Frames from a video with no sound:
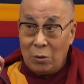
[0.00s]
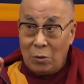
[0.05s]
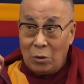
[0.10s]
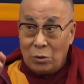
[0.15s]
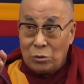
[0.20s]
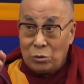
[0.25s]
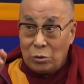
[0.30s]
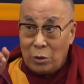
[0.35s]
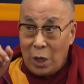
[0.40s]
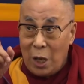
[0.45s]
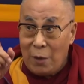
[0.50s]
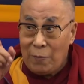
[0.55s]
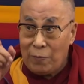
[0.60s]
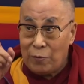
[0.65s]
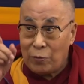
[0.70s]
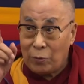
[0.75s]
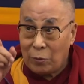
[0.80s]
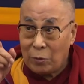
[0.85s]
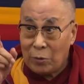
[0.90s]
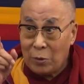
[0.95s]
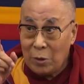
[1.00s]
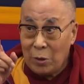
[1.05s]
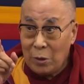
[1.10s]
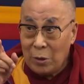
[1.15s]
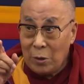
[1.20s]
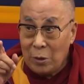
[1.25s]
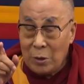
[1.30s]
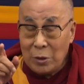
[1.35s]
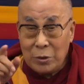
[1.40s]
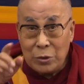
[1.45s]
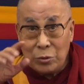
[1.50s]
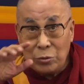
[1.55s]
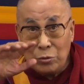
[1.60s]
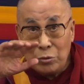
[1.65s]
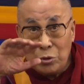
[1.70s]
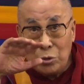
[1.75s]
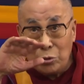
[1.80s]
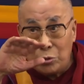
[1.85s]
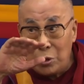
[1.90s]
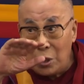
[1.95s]
my results were so
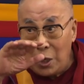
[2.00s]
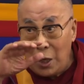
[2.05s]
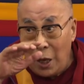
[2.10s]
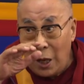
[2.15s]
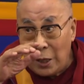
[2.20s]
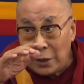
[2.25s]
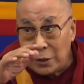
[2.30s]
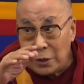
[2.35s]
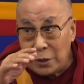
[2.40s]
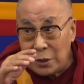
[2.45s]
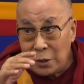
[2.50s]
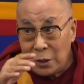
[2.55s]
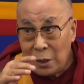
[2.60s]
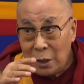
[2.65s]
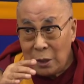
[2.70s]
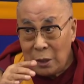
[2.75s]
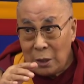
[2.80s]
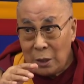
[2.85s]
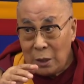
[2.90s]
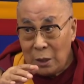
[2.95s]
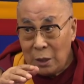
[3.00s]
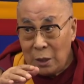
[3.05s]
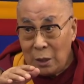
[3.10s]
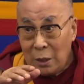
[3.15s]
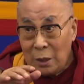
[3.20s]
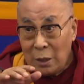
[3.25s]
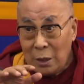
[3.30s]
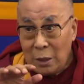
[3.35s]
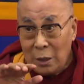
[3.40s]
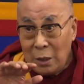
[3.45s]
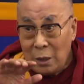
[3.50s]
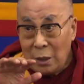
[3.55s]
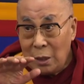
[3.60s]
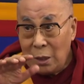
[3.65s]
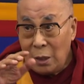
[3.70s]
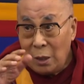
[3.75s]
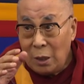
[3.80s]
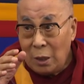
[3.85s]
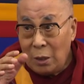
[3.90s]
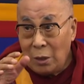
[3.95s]
familiar to him that he almost thought they were
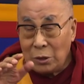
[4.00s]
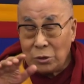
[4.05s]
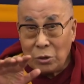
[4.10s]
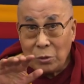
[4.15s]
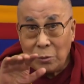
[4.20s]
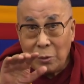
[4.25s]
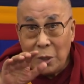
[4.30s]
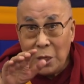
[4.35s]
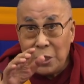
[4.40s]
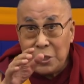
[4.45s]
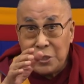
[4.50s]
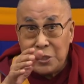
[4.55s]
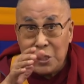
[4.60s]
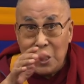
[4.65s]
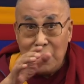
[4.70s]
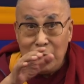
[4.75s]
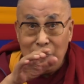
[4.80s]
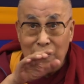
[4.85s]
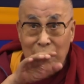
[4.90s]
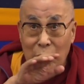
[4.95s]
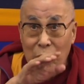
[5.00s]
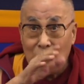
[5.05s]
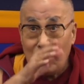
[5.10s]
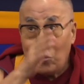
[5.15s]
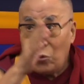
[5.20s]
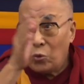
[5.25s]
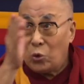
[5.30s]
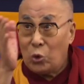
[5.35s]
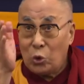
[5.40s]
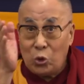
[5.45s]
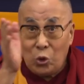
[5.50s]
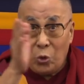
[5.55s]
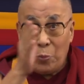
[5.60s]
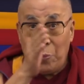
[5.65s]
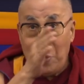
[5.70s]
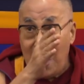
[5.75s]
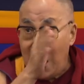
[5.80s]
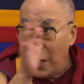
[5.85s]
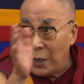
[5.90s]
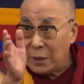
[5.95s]
obvious. That's sort of shocking because it's
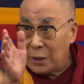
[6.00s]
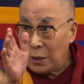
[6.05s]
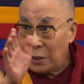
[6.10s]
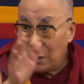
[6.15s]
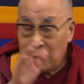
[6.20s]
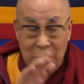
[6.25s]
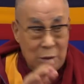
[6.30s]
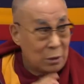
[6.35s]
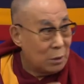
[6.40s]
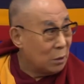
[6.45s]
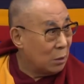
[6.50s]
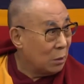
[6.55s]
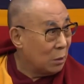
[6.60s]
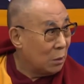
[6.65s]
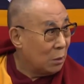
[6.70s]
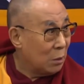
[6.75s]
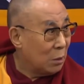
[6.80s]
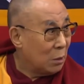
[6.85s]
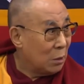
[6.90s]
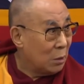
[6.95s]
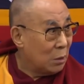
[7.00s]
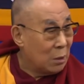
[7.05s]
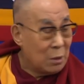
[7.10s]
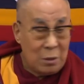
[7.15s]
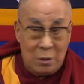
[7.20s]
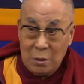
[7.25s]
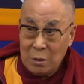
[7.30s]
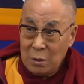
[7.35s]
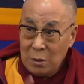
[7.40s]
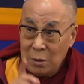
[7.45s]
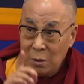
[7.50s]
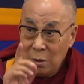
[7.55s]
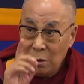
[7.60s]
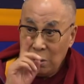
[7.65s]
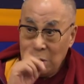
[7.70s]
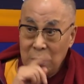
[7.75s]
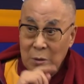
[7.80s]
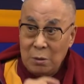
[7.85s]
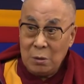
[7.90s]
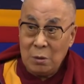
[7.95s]
taken us about 70 years of
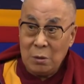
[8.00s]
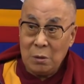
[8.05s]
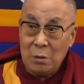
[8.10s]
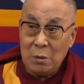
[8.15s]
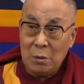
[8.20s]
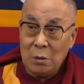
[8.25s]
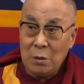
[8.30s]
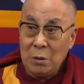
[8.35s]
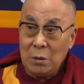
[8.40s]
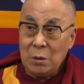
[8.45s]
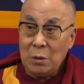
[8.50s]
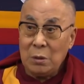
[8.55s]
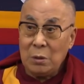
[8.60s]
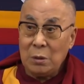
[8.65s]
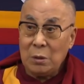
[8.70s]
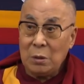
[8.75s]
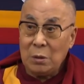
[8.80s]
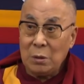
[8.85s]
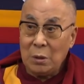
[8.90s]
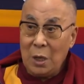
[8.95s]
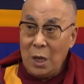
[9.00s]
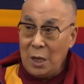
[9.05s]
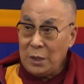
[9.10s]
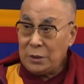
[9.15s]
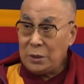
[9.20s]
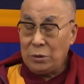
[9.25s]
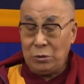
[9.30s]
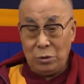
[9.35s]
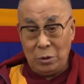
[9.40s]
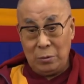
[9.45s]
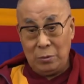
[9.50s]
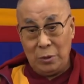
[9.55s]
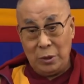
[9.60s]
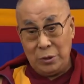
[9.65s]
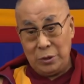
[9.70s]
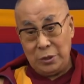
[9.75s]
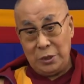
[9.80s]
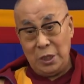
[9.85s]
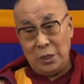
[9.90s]
attention research in the field of cognitive